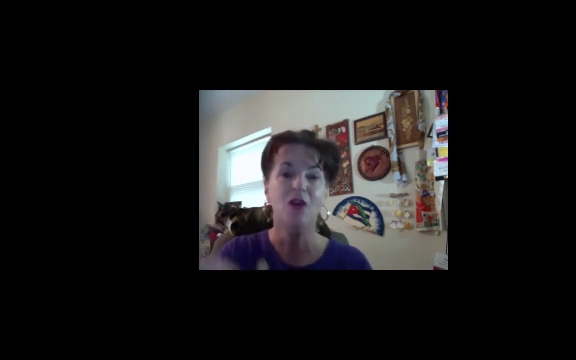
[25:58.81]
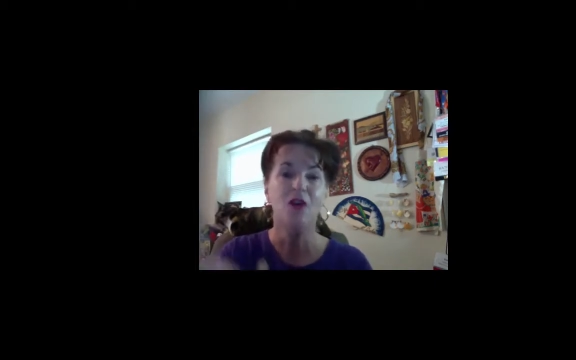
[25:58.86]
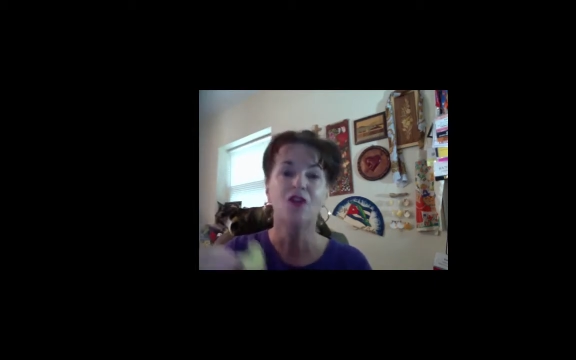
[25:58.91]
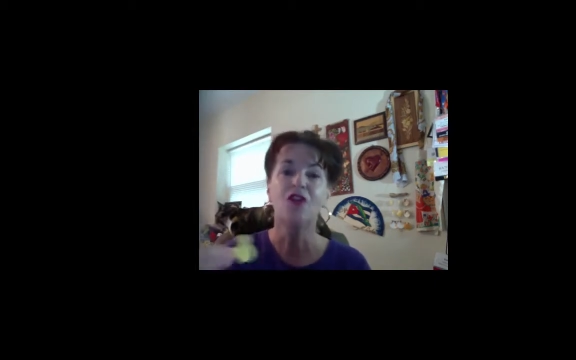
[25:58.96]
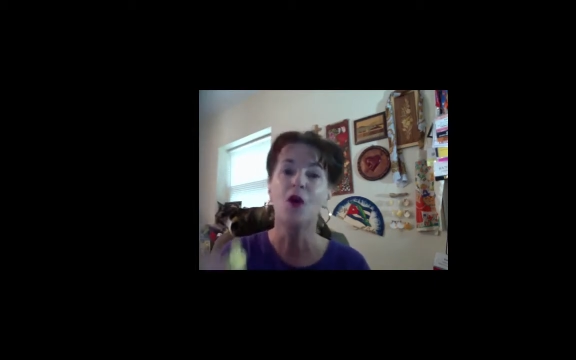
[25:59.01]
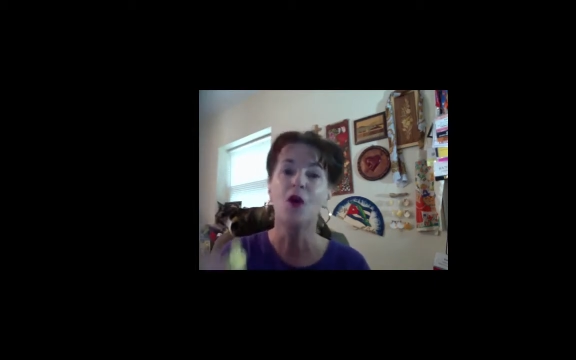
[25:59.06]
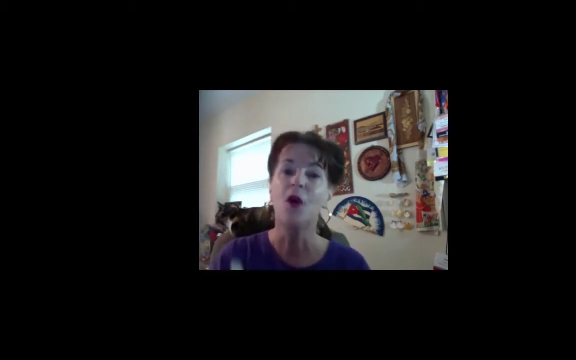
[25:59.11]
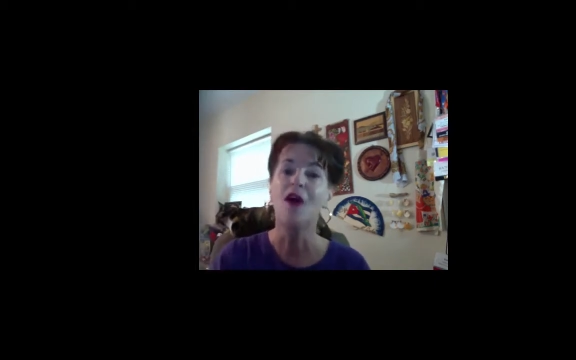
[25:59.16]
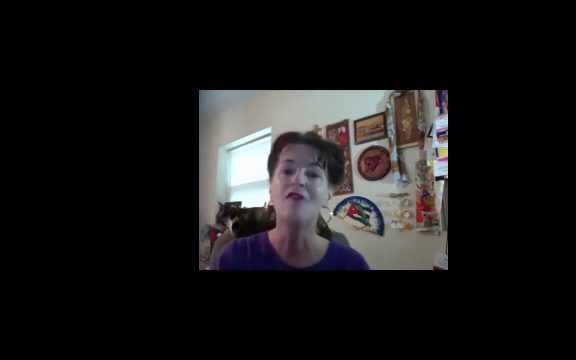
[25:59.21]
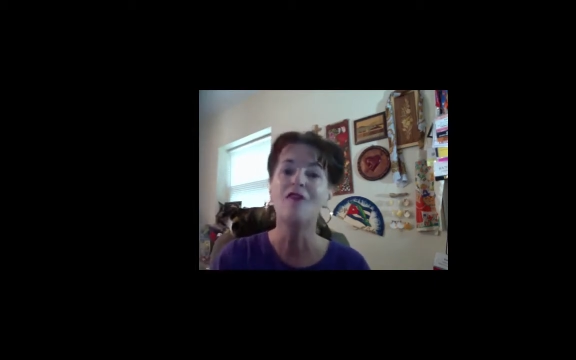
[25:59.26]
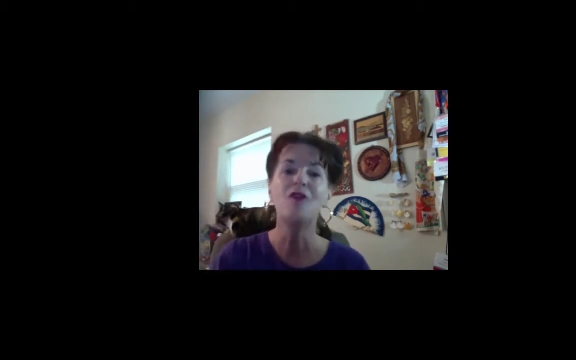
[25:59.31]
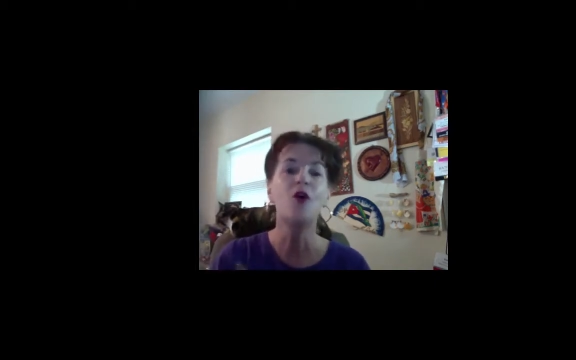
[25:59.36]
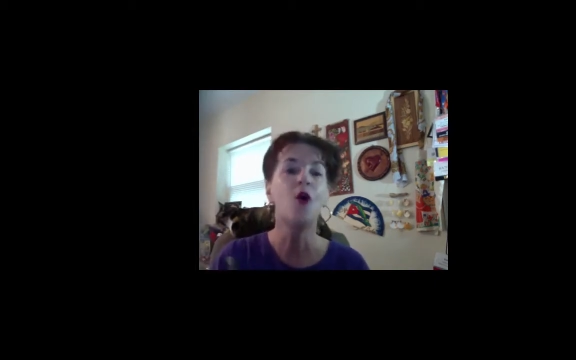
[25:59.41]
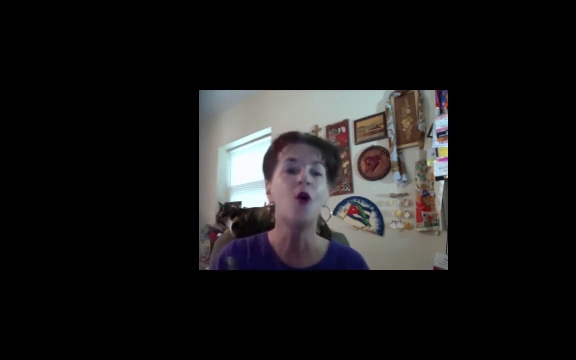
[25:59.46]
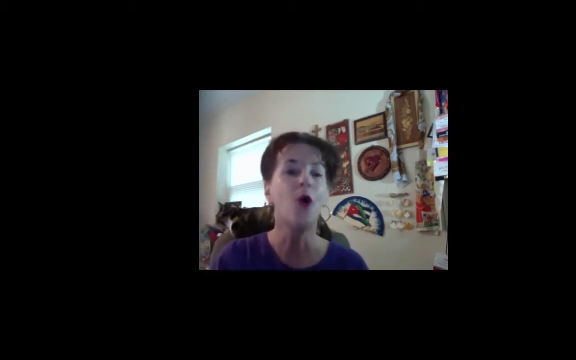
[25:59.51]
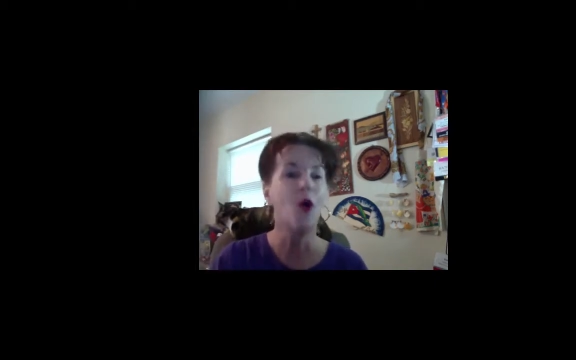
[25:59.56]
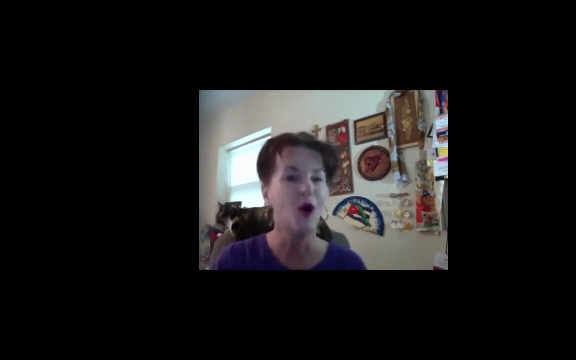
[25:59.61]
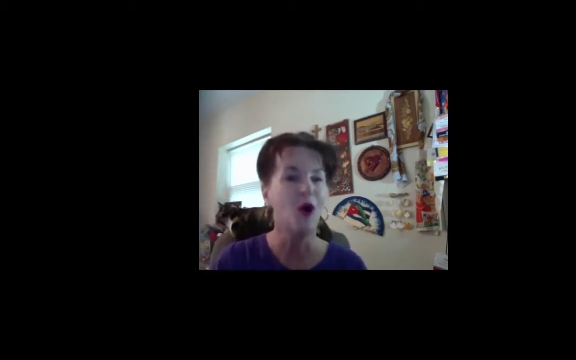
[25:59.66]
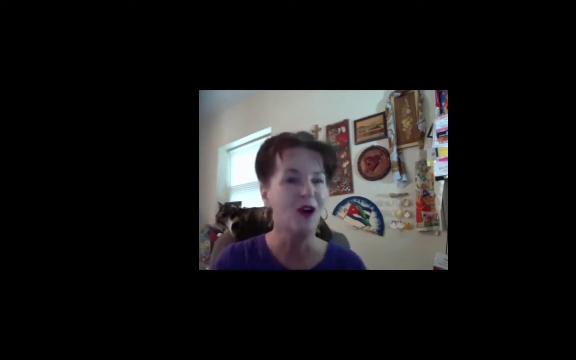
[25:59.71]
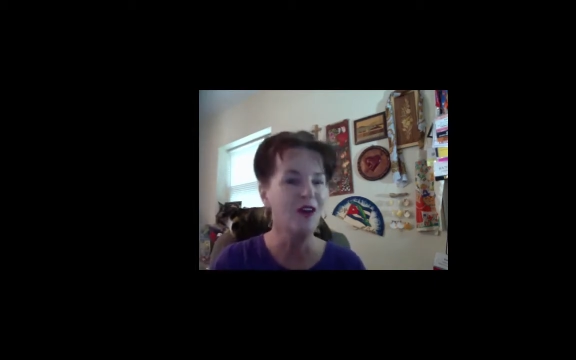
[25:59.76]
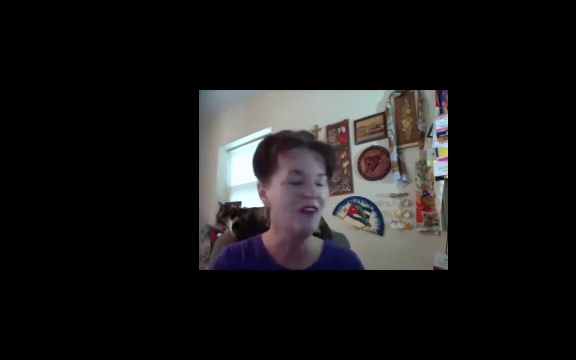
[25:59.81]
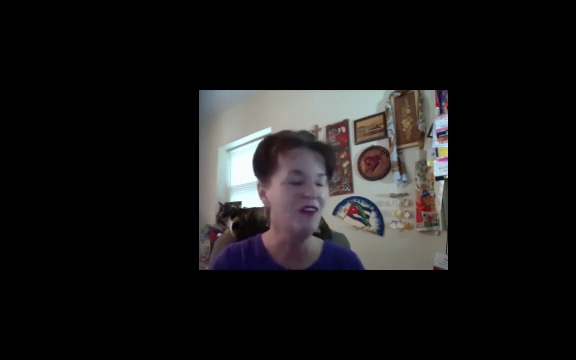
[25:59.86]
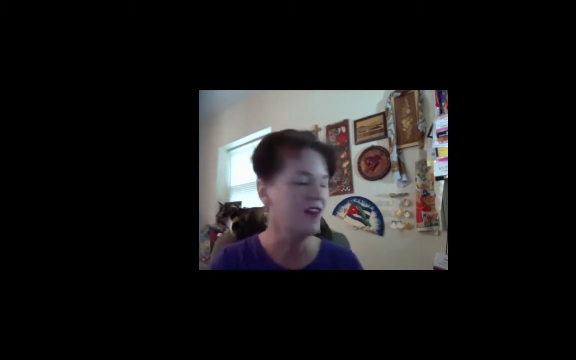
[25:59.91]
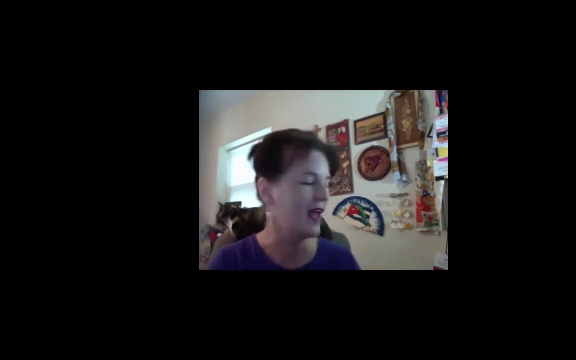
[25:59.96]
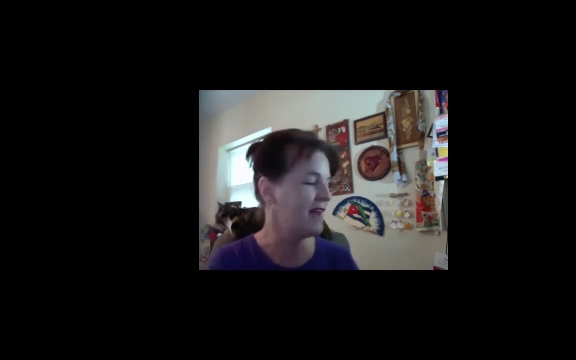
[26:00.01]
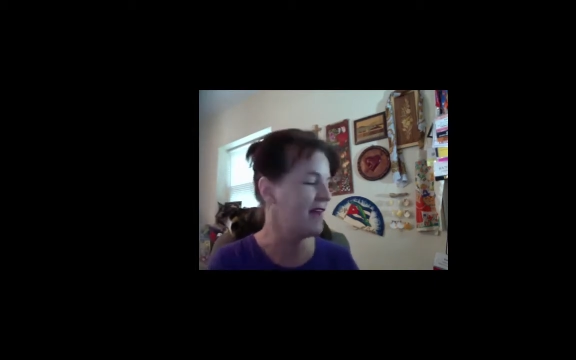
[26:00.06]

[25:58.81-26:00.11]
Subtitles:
So of course,